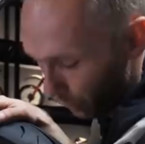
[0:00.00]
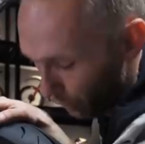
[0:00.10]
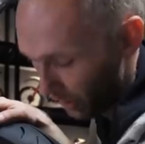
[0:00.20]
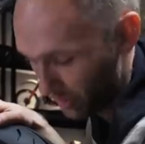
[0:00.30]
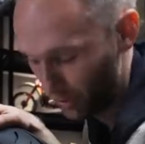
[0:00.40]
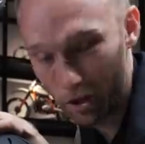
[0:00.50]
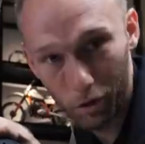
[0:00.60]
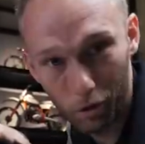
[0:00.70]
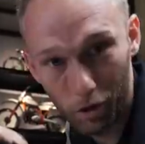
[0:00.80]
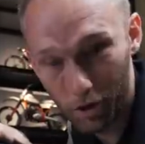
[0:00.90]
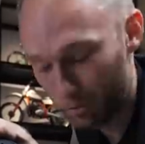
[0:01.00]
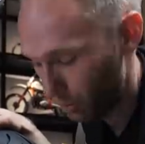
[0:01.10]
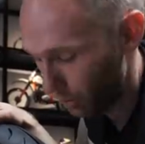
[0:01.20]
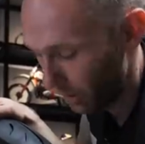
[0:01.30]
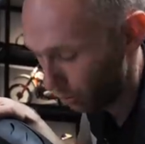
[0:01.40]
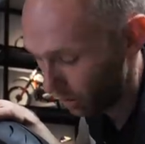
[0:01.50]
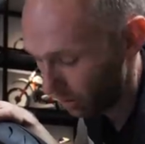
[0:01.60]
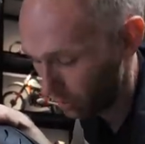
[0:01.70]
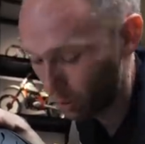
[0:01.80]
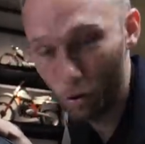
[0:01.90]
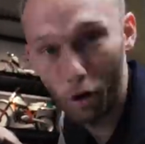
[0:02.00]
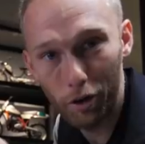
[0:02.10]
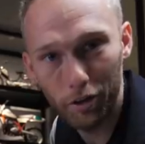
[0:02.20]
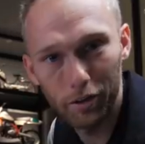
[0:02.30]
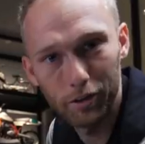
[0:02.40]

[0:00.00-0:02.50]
a crash so I don't cut them away with a tow guard.